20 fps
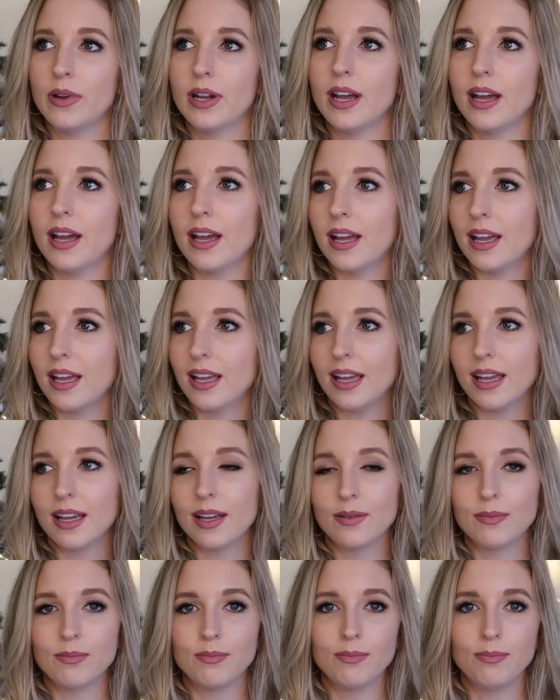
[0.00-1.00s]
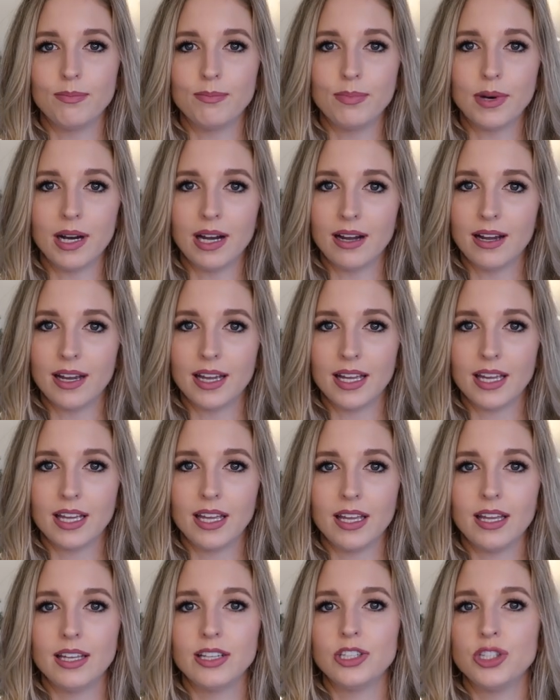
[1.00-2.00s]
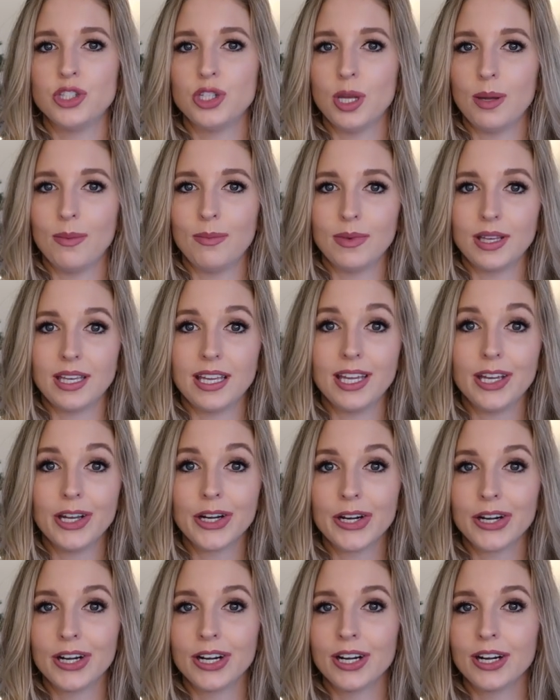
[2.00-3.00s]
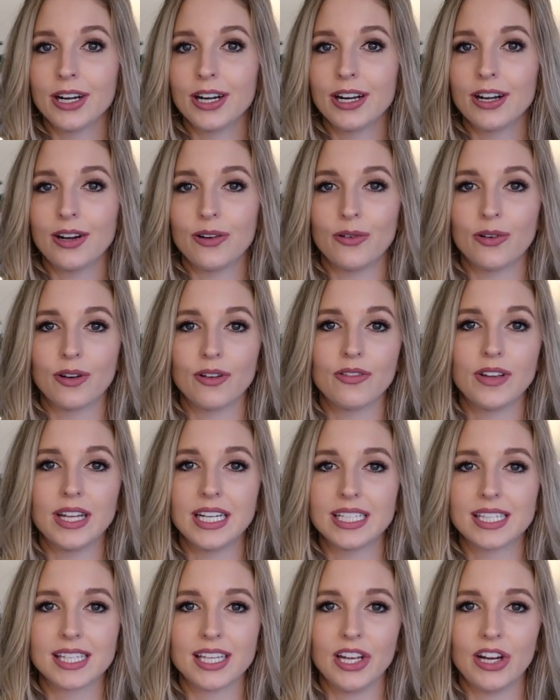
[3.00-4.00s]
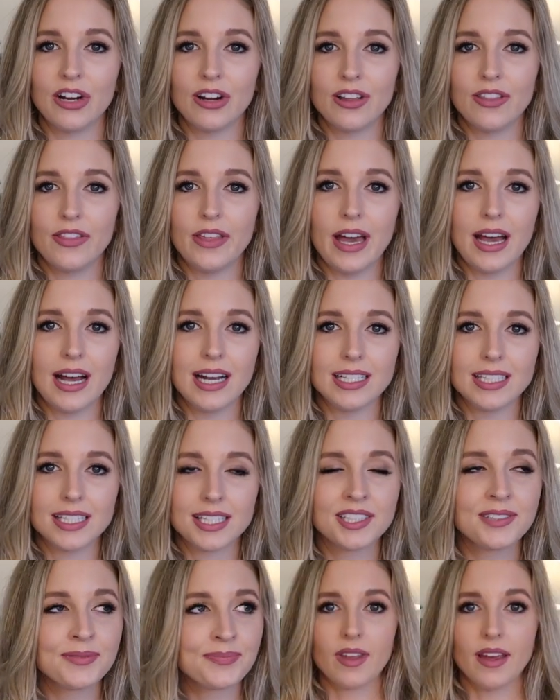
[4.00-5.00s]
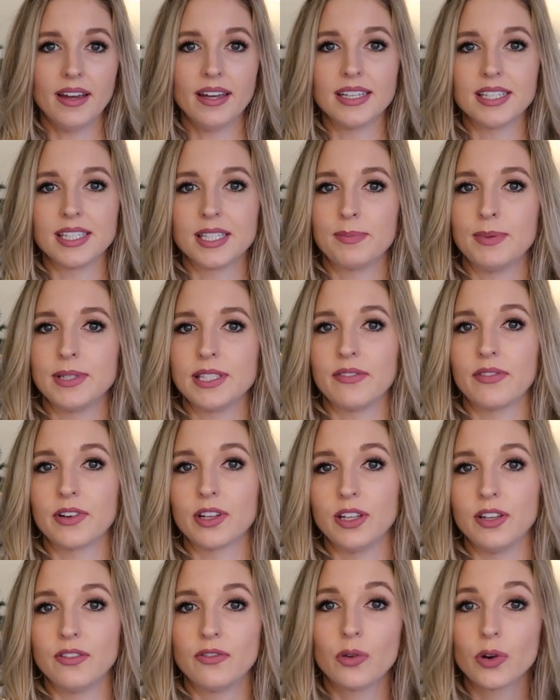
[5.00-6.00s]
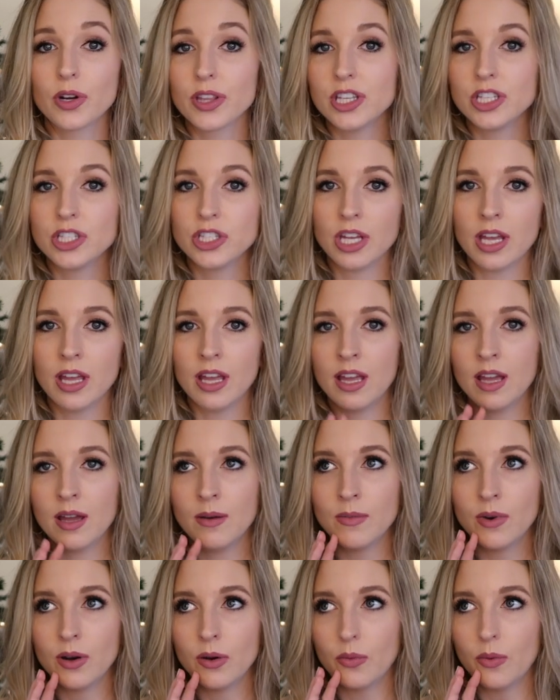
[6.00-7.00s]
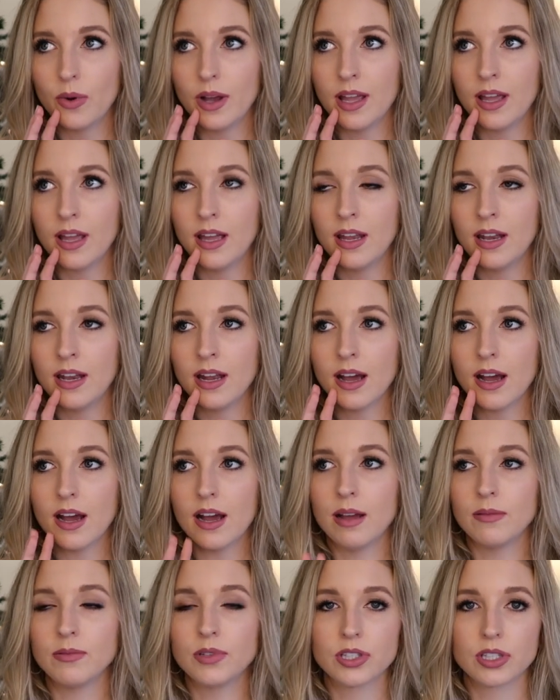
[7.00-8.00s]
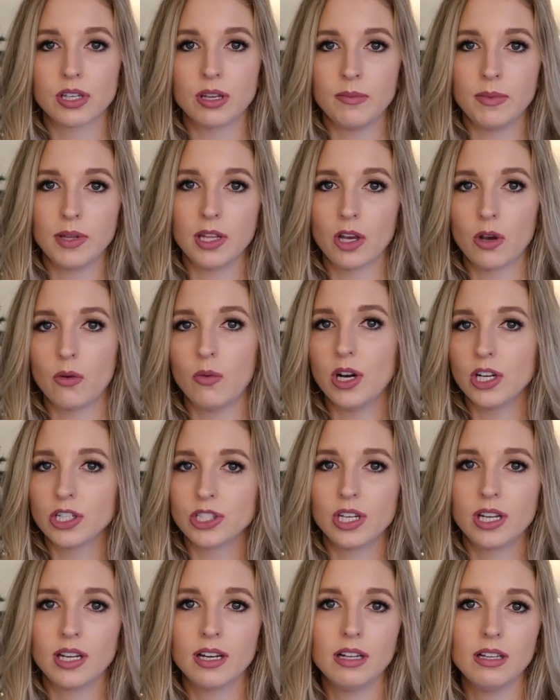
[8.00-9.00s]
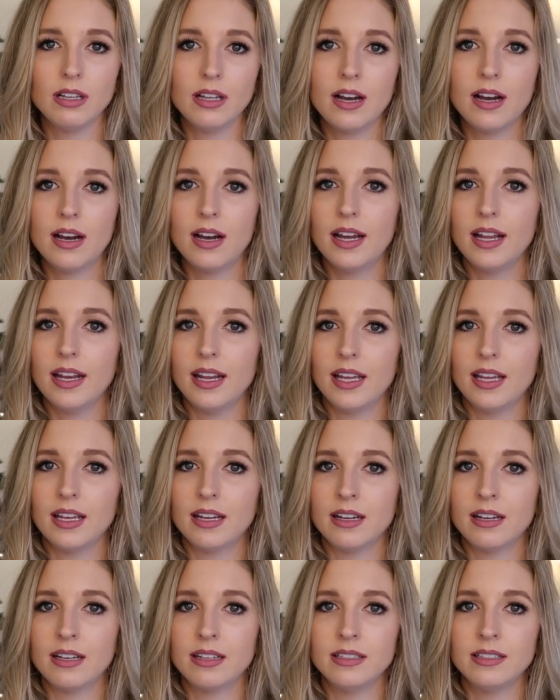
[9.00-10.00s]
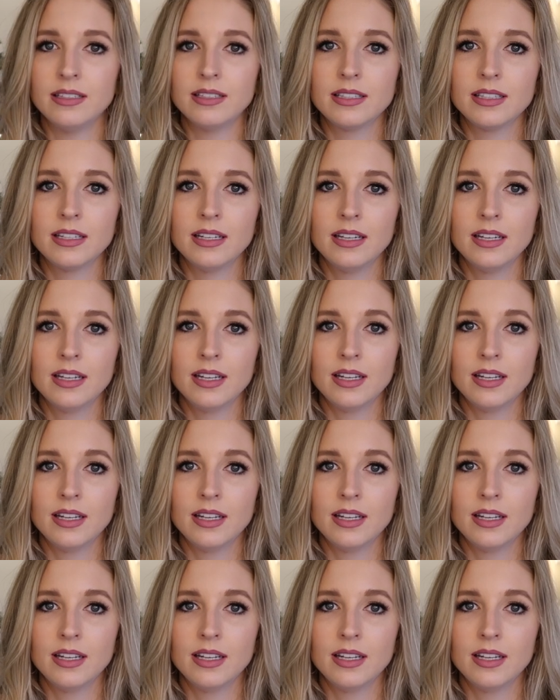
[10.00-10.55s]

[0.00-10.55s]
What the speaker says: would I buy gym gear or fitness gear that is specifically for the gym when I'm just gonna be like washing it a lot and